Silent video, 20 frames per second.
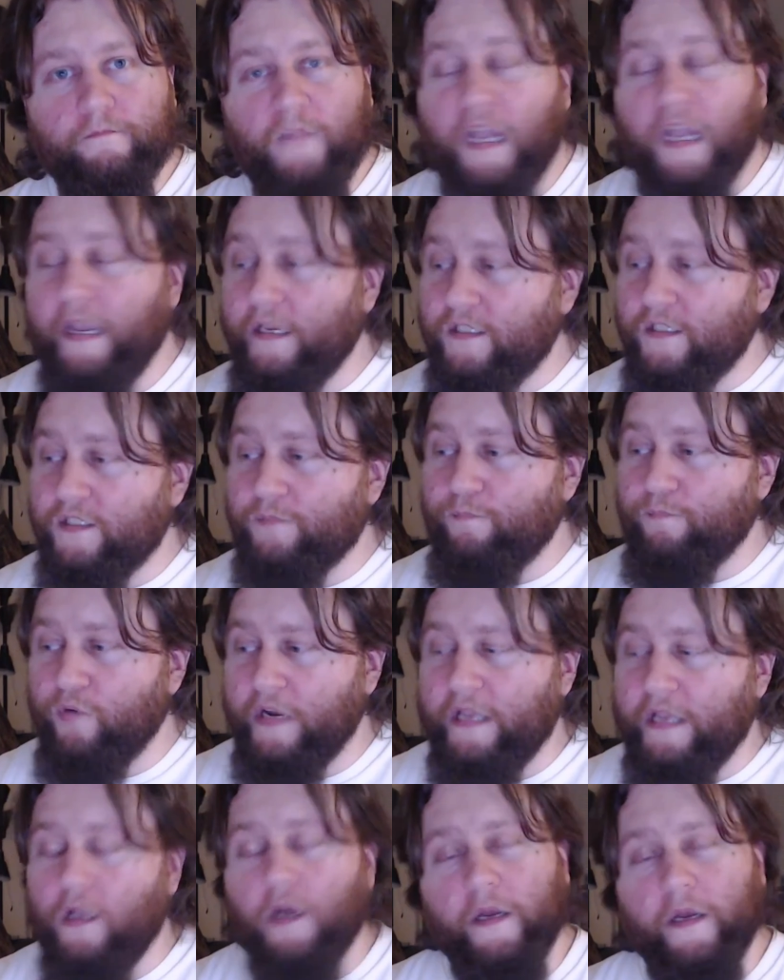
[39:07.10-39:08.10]
It's
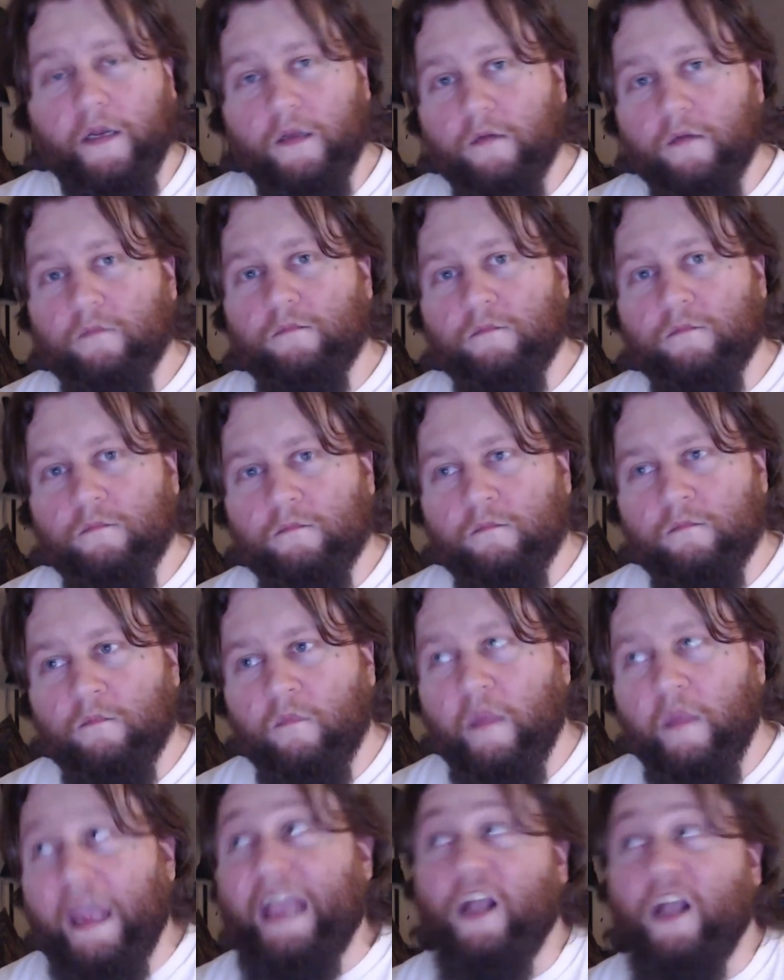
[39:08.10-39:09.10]
pretty good.
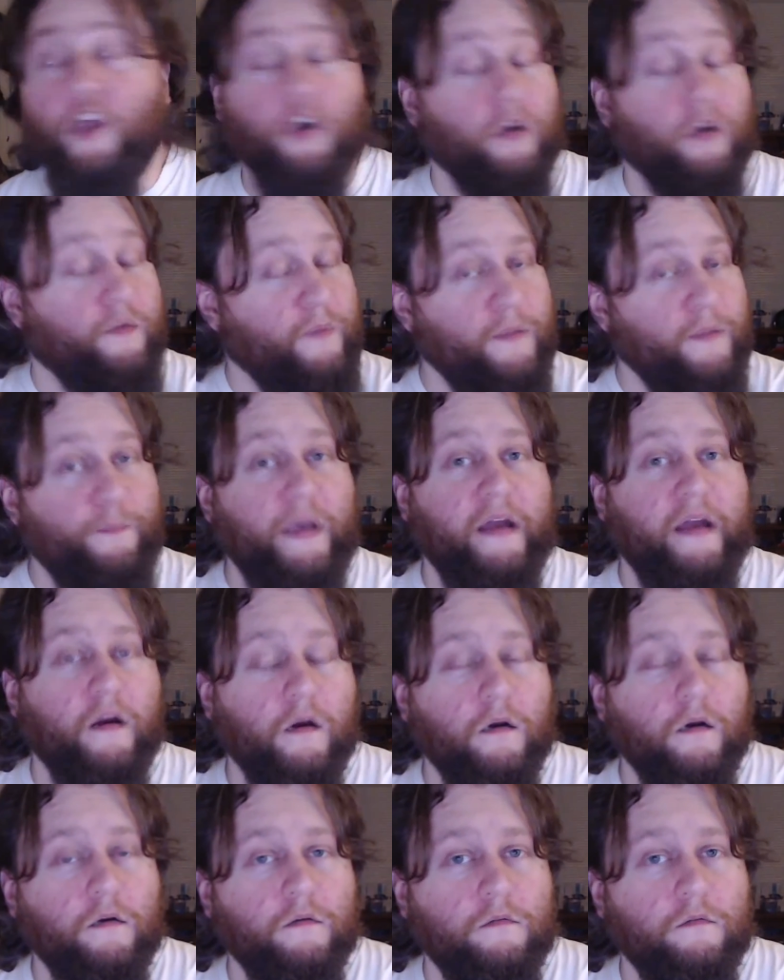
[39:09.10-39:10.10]
It could be
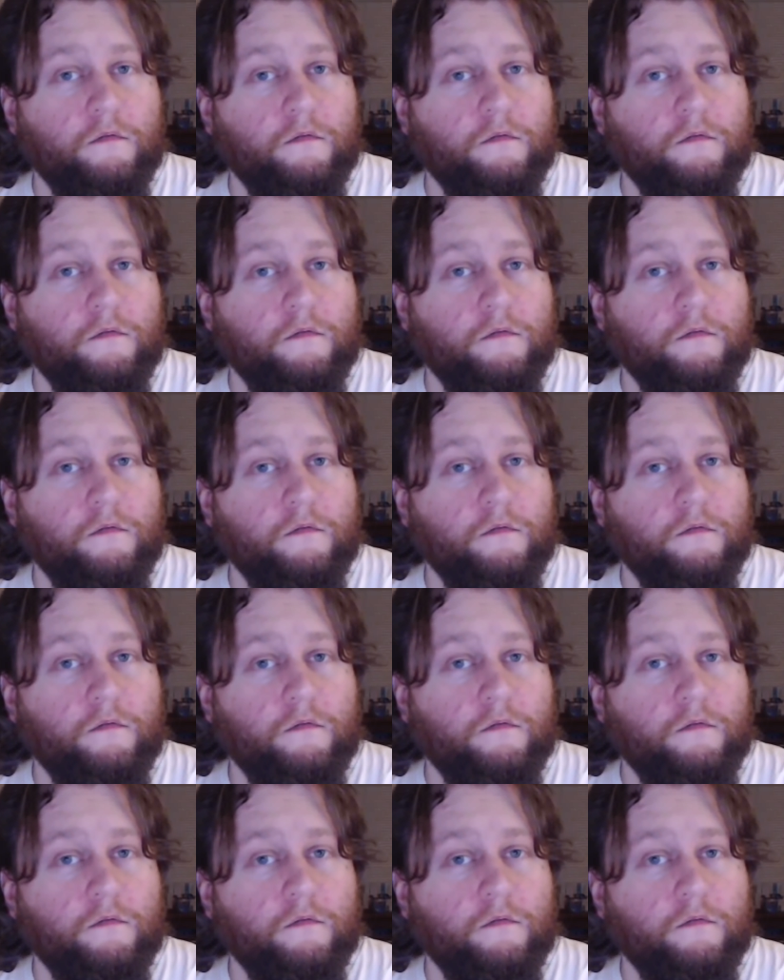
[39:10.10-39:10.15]
better.